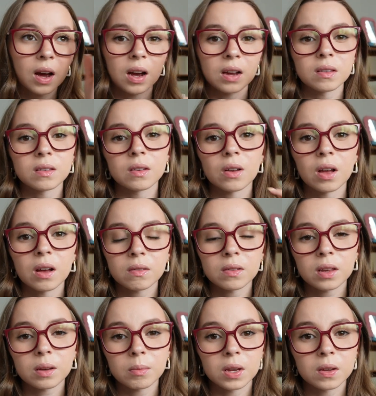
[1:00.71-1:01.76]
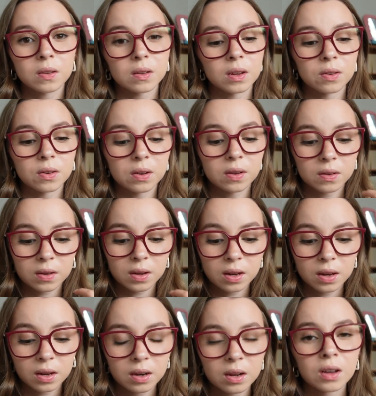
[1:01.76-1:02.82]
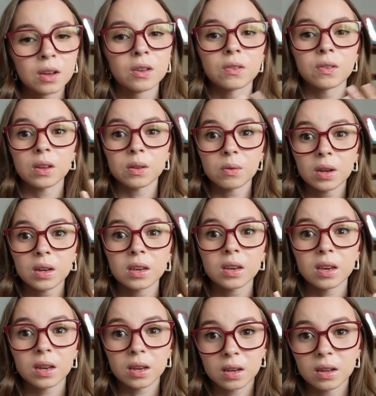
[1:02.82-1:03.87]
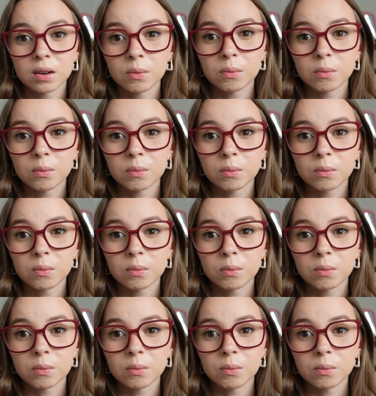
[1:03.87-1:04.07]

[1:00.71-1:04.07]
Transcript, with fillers: I still have like my stitches in so that's why I can't